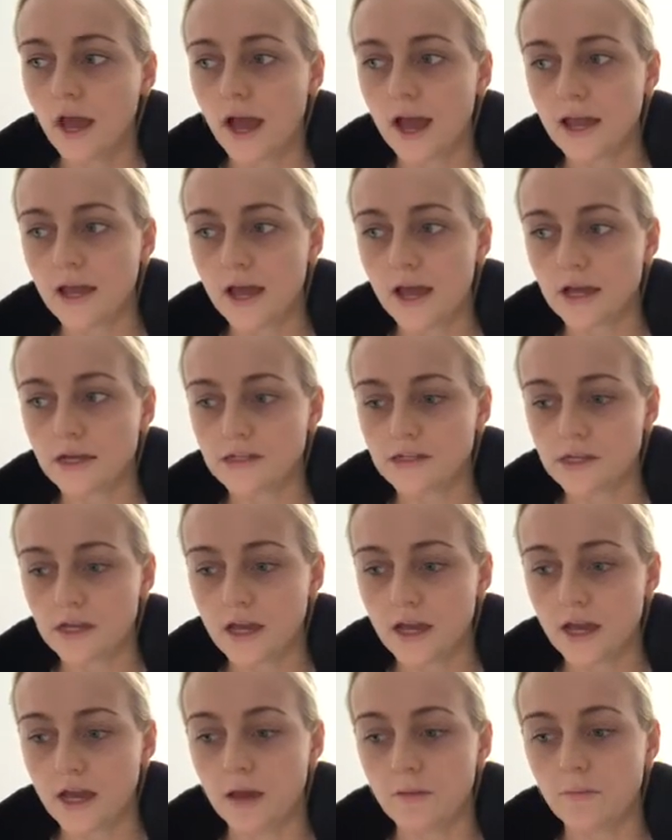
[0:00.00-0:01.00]
I had,
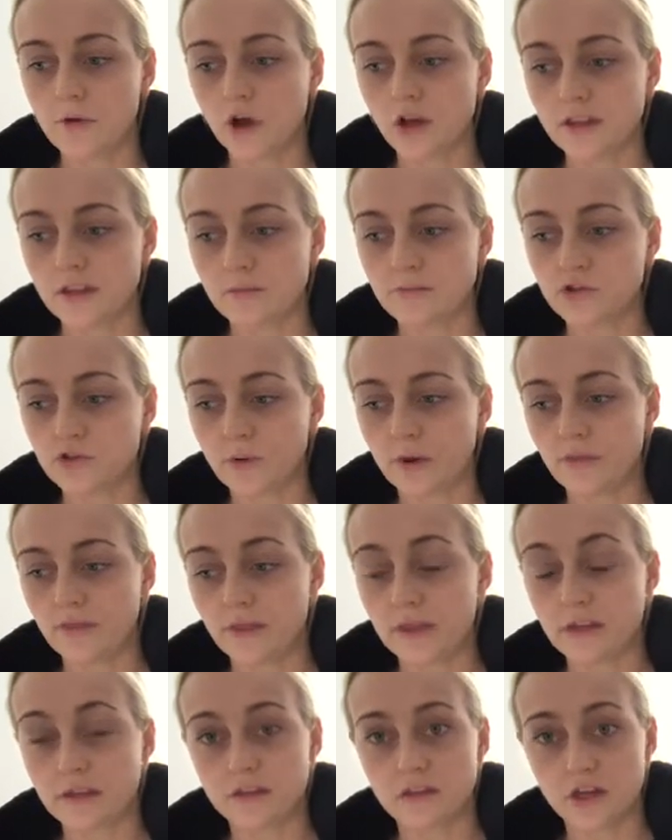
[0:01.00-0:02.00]
because I'm doing
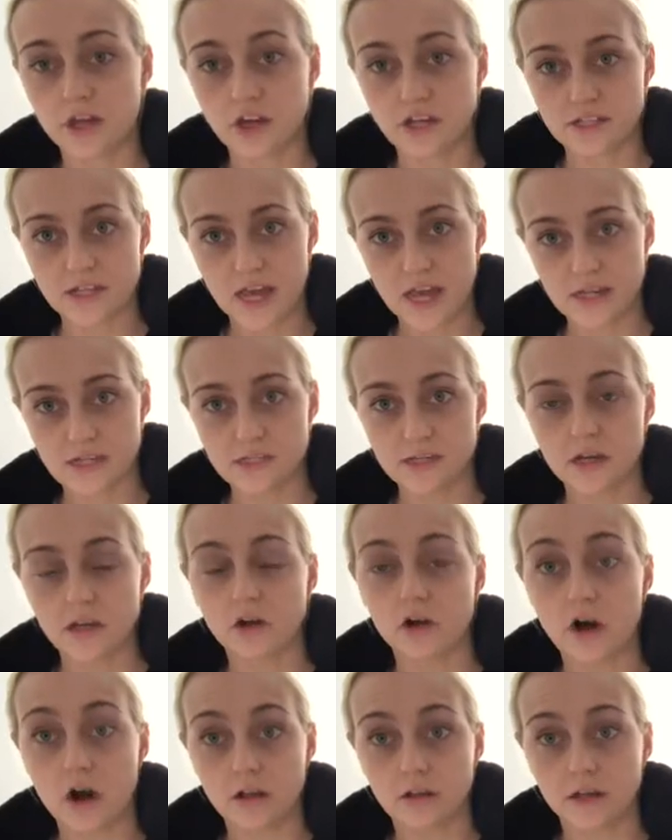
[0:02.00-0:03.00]
this cert ed
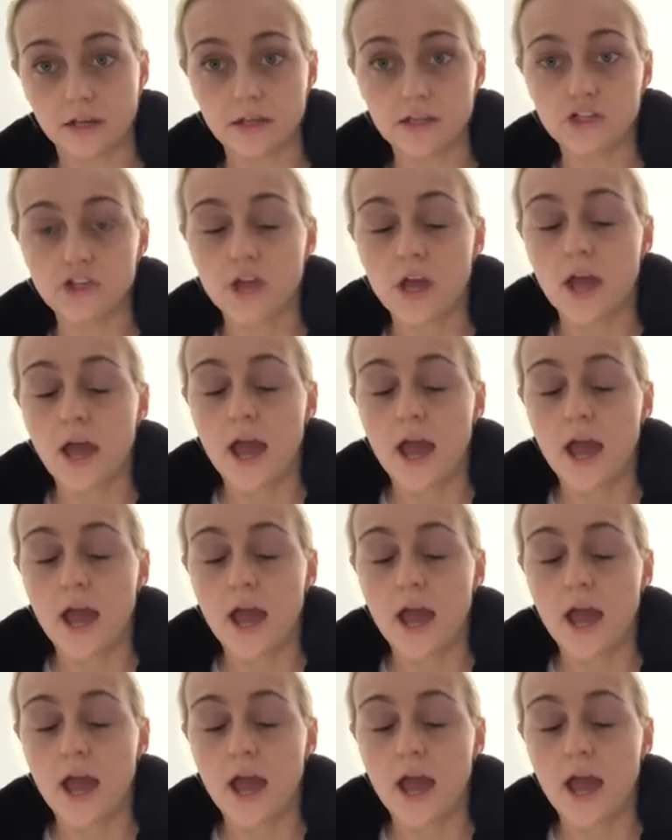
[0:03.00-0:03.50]
at college,